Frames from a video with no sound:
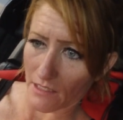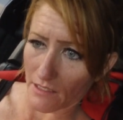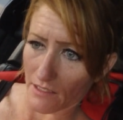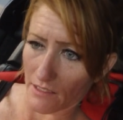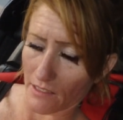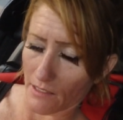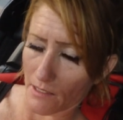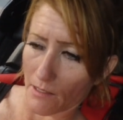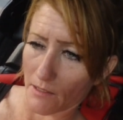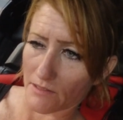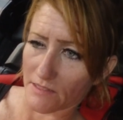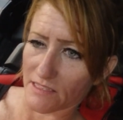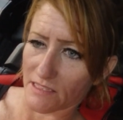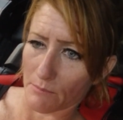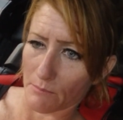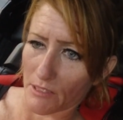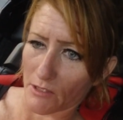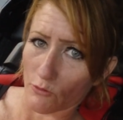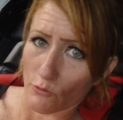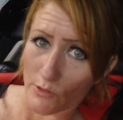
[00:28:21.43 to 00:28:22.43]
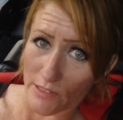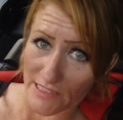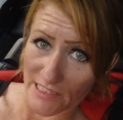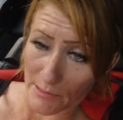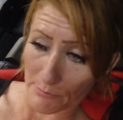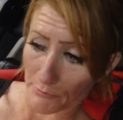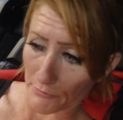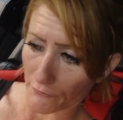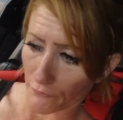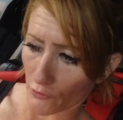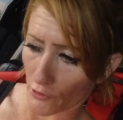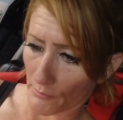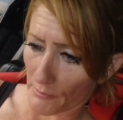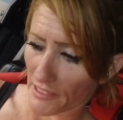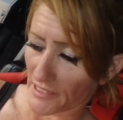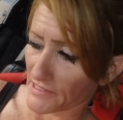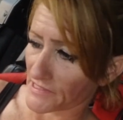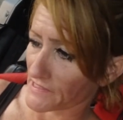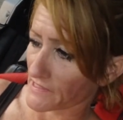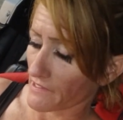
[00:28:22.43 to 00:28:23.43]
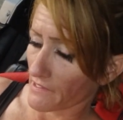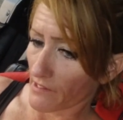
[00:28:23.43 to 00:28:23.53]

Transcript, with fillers: a, some increase in performance.